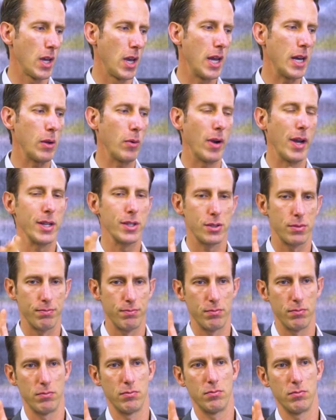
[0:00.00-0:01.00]
Anyways,
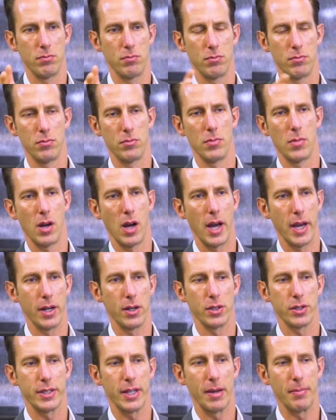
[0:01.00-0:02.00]
I
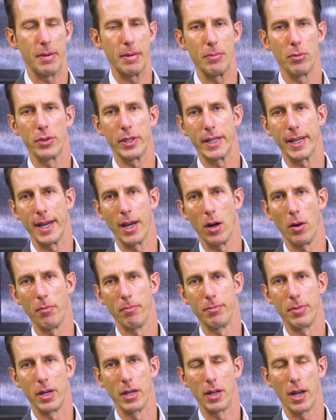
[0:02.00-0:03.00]
understand people need
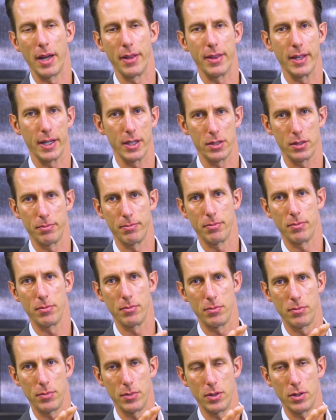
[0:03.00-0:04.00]
help, but I think
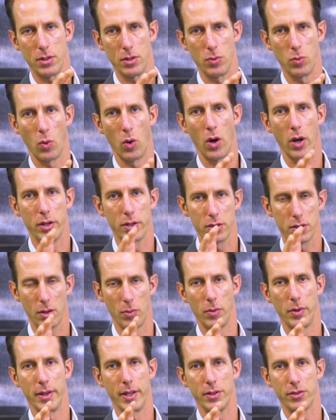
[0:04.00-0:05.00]
you want
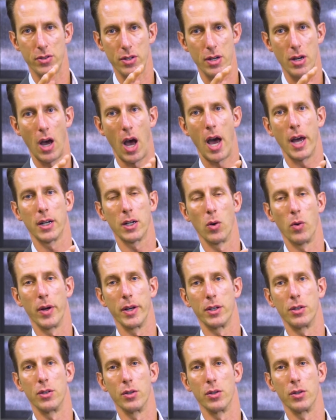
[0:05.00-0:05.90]
someone that's not going